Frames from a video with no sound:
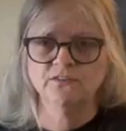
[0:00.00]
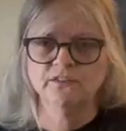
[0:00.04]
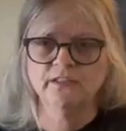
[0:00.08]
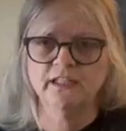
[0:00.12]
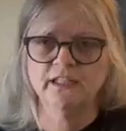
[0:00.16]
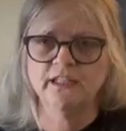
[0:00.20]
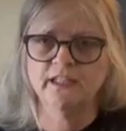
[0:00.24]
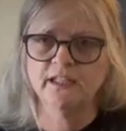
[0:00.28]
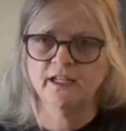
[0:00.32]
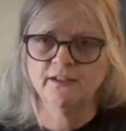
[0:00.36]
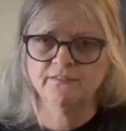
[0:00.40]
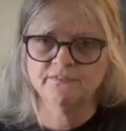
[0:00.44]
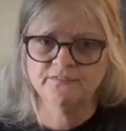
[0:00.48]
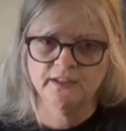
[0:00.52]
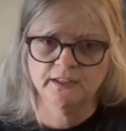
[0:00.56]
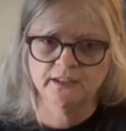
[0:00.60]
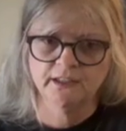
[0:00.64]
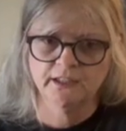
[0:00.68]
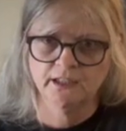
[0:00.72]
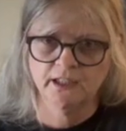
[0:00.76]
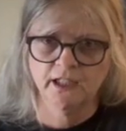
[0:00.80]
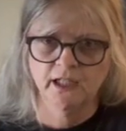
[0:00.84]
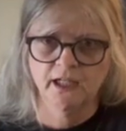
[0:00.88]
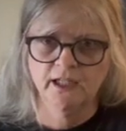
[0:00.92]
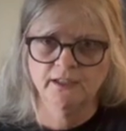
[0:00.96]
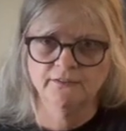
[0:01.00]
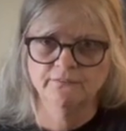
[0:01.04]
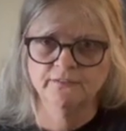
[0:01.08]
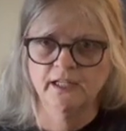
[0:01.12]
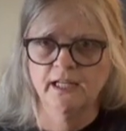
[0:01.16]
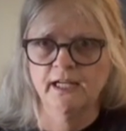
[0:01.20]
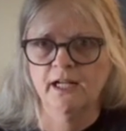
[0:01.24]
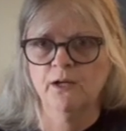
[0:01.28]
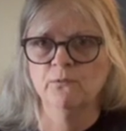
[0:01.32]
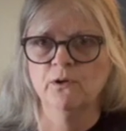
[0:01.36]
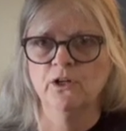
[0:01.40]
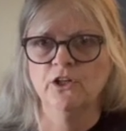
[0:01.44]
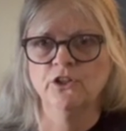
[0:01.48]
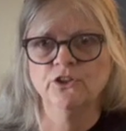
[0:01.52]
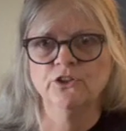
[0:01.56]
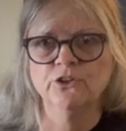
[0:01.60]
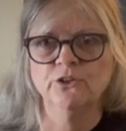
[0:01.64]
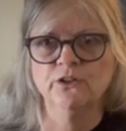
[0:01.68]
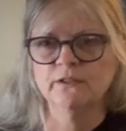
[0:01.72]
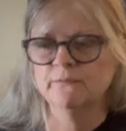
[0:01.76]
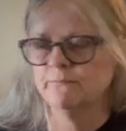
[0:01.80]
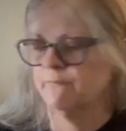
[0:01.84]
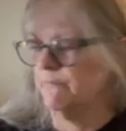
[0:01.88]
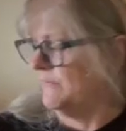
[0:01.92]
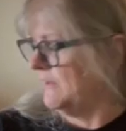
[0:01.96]
in it, I fell in love and I want to do
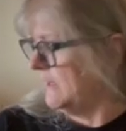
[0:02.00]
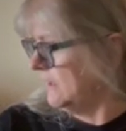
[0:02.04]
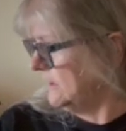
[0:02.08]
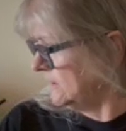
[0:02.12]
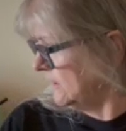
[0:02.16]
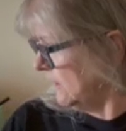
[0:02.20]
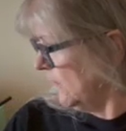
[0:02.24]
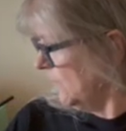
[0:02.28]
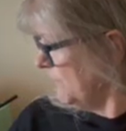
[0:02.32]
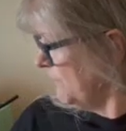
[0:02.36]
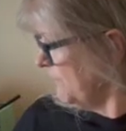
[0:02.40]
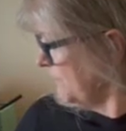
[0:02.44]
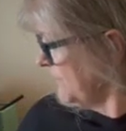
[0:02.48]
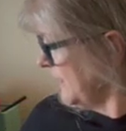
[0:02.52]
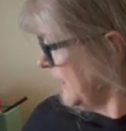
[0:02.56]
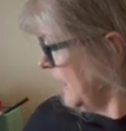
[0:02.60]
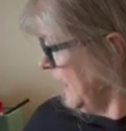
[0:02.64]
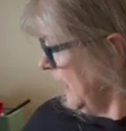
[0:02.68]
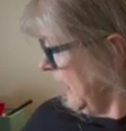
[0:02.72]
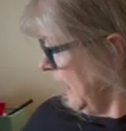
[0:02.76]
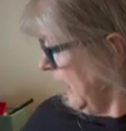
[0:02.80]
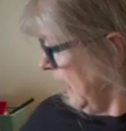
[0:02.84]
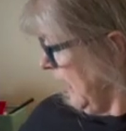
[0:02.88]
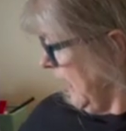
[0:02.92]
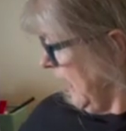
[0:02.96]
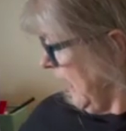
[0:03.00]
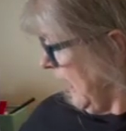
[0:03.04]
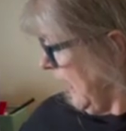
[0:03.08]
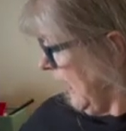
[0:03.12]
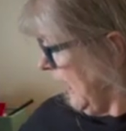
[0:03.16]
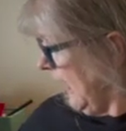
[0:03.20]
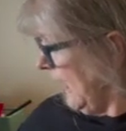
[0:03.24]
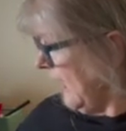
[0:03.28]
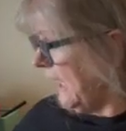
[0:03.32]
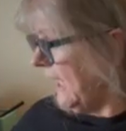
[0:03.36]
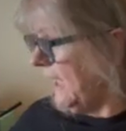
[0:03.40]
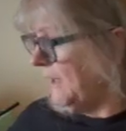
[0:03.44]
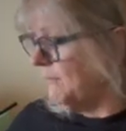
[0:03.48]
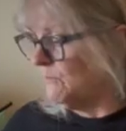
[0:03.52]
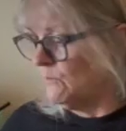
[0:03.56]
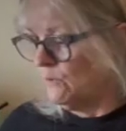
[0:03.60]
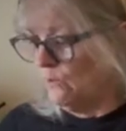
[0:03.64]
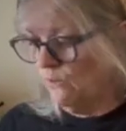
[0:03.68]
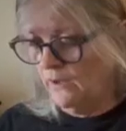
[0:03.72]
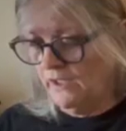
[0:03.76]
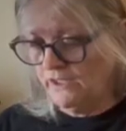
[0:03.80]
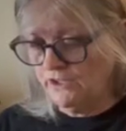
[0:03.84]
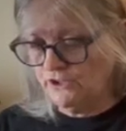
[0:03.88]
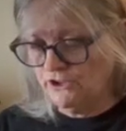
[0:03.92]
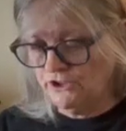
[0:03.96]
it. So I am
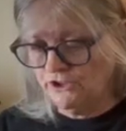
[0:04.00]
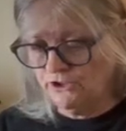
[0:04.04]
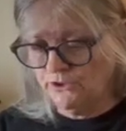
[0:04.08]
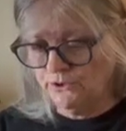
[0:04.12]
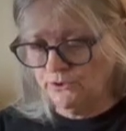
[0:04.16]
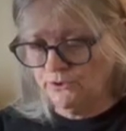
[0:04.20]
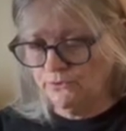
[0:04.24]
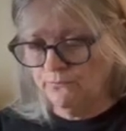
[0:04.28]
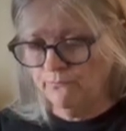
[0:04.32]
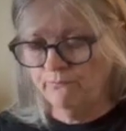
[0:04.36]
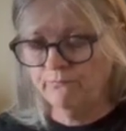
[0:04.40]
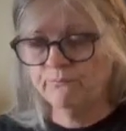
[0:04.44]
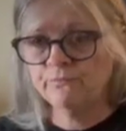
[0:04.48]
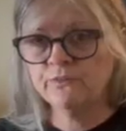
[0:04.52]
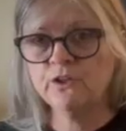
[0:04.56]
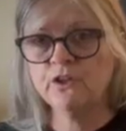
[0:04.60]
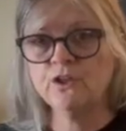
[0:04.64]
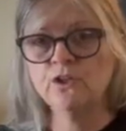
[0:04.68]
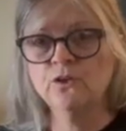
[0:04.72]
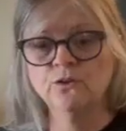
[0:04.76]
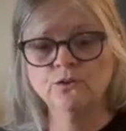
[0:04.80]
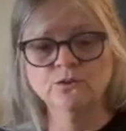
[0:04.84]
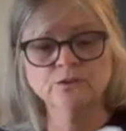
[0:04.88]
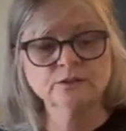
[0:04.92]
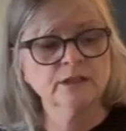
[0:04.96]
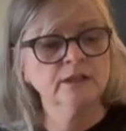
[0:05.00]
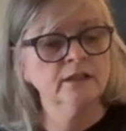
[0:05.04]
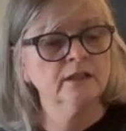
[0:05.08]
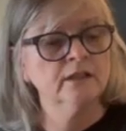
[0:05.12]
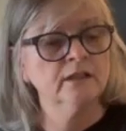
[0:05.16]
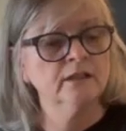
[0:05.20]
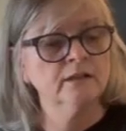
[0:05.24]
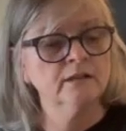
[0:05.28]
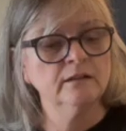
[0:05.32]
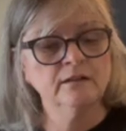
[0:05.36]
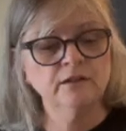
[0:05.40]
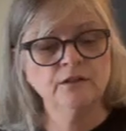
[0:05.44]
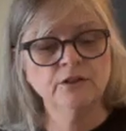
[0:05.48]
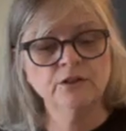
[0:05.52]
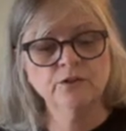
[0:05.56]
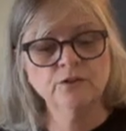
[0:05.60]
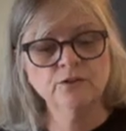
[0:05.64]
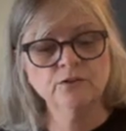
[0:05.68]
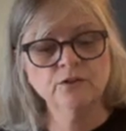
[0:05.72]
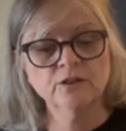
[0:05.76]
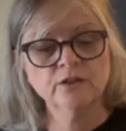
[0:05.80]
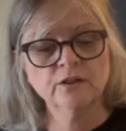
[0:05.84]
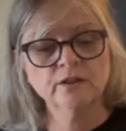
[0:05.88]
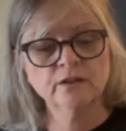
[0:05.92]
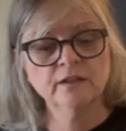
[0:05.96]
going to use New
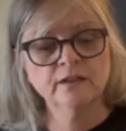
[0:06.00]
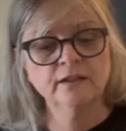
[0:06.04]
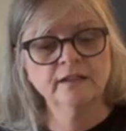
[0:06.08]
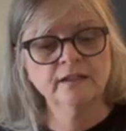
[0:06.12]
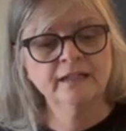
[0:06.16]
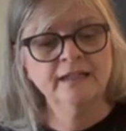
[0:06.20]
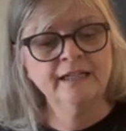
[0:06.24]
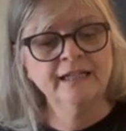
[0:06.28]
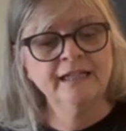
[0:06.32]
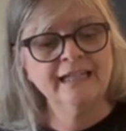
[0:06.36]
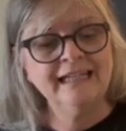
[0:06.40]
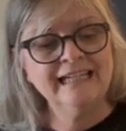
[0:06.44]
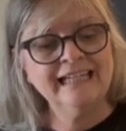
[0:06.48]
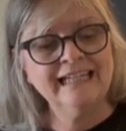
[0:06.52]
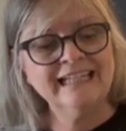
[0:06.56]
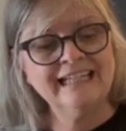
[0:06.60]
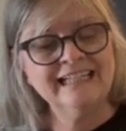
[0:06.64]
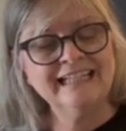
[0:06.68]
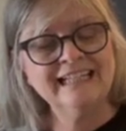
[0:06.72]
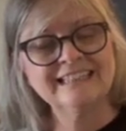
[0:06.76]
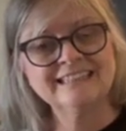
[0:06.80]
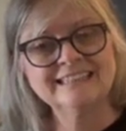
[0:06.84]
Look in